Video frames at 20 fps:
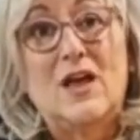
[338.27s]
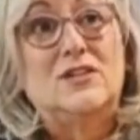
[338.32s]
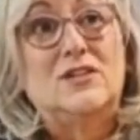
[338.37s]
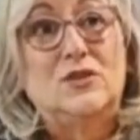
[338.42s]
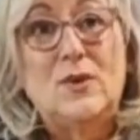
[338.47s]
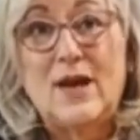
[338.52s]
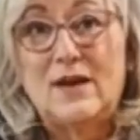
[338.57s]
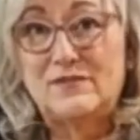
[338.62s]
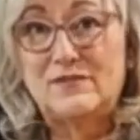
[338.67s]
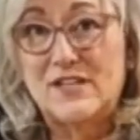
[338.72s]
You
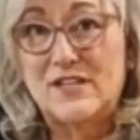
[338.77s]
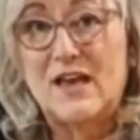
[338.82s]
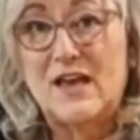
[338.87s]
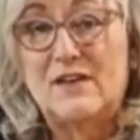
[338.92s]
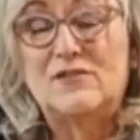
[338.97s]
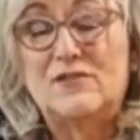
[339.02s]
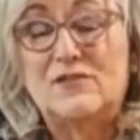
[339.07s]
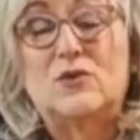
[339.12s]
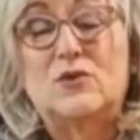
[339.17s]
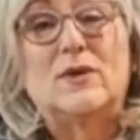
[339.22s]
have to have
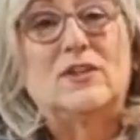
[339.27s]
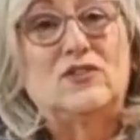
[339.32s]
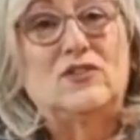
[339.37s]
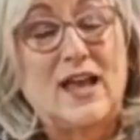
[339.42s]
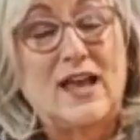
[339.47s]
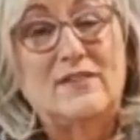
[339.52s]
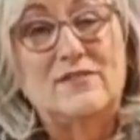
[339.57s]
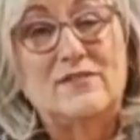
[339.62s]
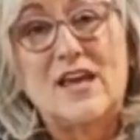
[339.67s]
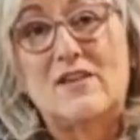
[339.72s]
your Rich. I
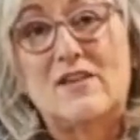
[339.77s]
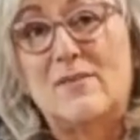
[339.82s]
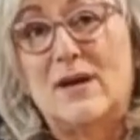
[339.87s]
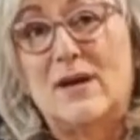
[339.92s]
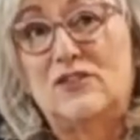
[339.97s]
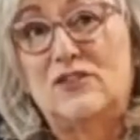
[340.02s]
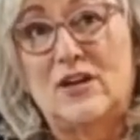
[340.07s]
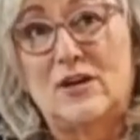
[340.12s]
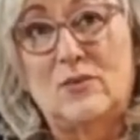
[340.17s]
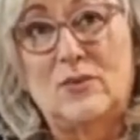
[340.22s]
have to have my
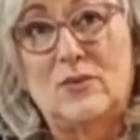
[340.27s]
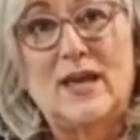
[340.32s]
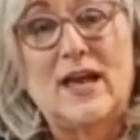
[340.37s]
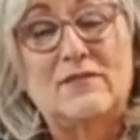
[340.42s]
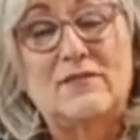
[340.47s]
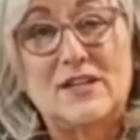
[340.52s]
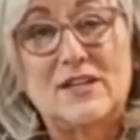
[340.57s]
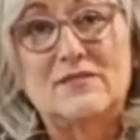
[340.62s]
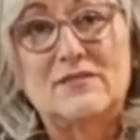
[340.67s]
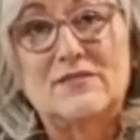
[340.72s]
Chuck. We have
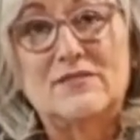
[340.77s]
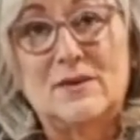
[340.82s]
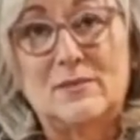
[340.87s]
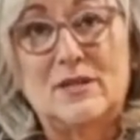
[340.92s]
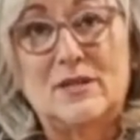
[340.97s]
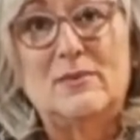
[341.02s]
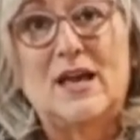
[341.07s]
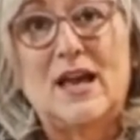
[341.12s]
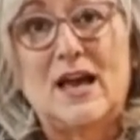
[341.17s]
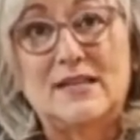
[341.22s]
to have somebody
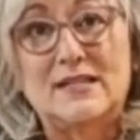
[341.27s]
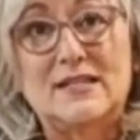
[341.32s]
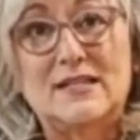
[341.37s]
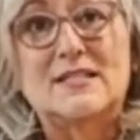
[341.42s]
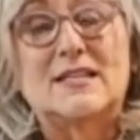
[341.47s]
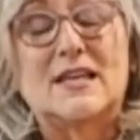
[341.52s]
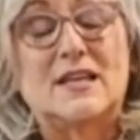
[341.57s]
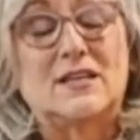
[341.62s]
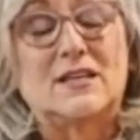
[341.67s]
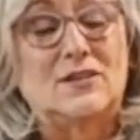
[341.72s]
behind us
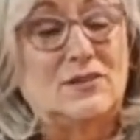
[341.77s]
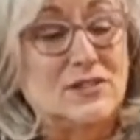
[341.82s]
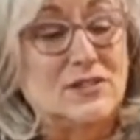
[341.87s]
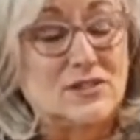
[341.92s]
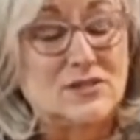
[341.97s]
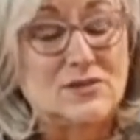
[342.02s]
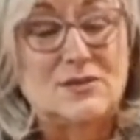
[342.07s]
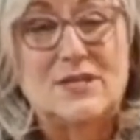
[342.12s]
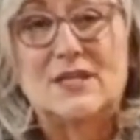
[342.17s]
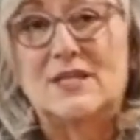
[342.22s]
saying, "You can
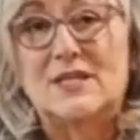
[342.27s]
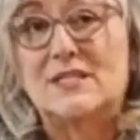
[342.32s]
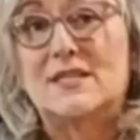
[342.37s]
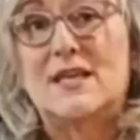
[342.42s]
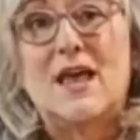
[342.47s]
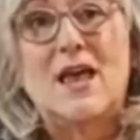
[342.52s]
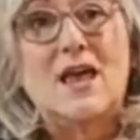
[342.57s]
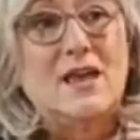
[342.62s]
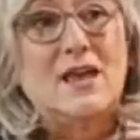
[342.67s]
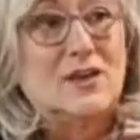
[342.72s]
do this.
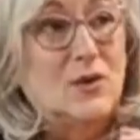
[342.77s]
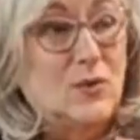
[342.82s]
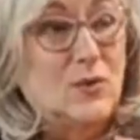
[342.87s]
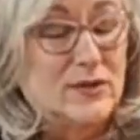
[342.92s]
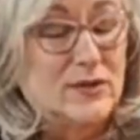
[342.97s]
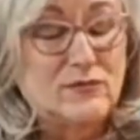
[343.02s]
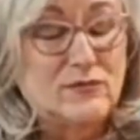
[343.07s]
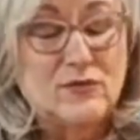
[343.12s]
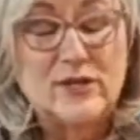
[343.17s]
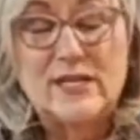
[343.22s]

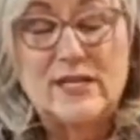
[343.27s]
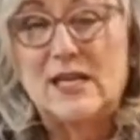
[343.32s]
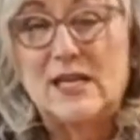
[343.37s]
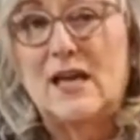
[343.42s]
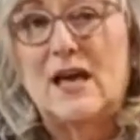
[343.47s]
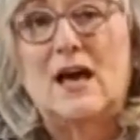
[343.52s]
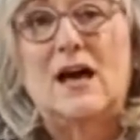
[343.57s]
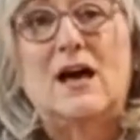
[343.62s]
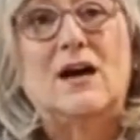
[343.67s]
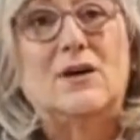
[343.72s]
Quit
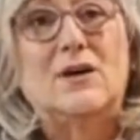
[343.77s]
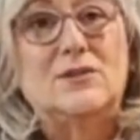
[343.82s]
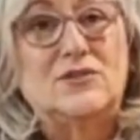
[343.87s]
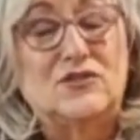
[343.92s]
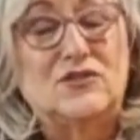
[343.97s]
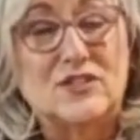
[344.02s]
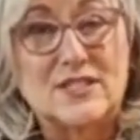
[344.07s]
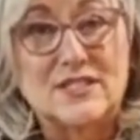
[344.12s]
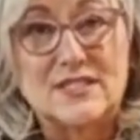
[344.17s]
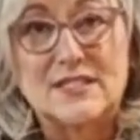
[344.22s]
freaking out.
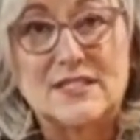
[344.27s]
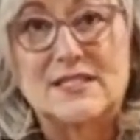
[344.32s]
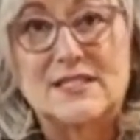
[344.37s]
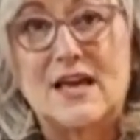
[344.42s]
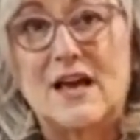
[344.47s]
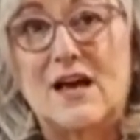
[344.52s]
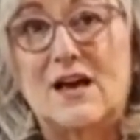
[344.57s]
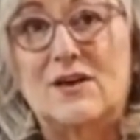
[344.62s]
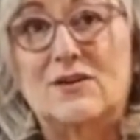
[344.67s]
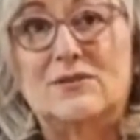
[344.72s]
Just sit
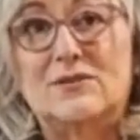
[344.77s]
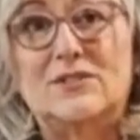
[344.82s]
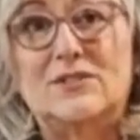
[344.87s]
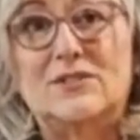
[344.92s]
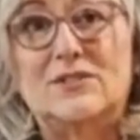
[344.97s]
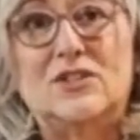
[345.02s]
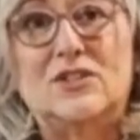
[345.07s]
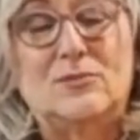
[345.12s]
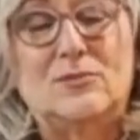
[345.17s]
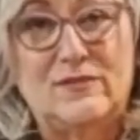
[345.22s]
down. You'll
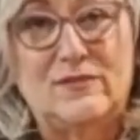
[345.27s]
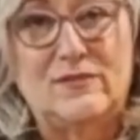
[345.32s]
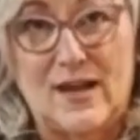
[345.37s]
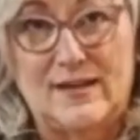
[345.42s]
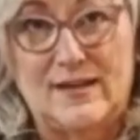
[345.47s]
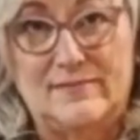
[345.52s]
be fine."